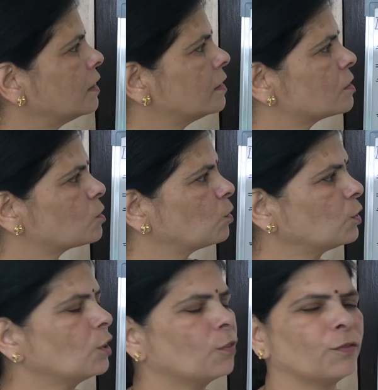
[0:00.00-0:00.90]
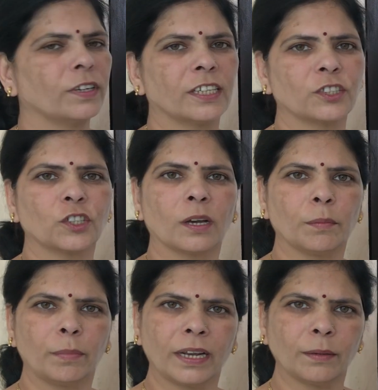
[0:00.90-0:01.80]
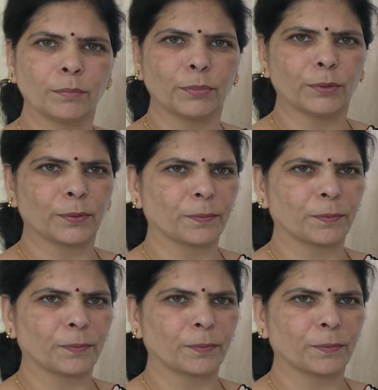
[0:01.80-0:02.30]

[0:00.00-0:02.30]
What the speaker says: the story of village Palampur.